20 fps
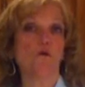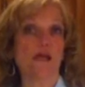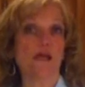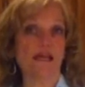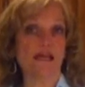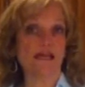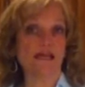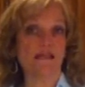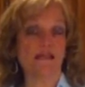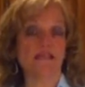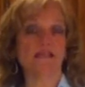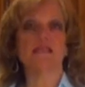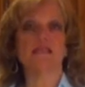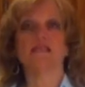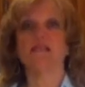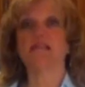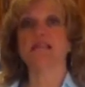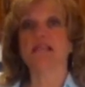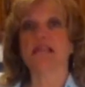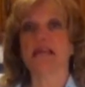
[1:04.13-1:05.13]
grains,
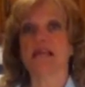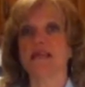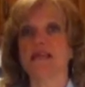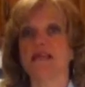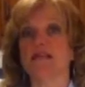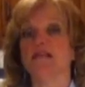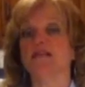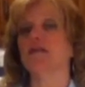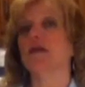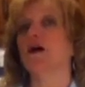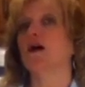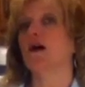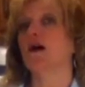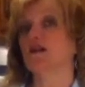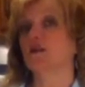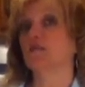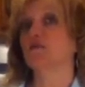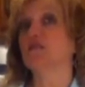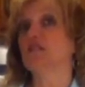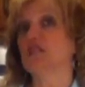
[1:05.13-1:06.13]
today it's
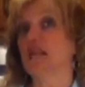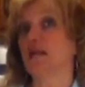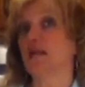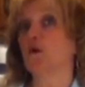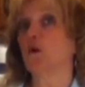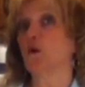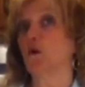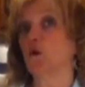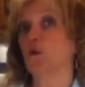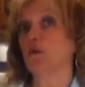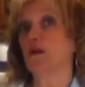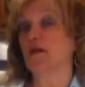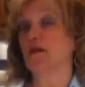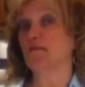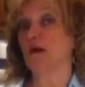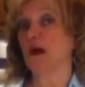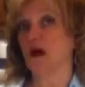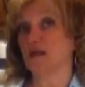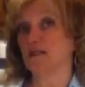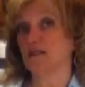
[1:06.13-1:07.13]
100% whole
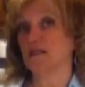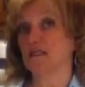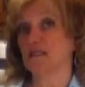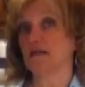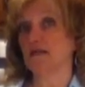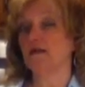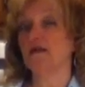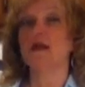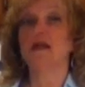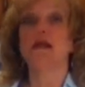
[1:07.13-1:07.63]
wheat pasta,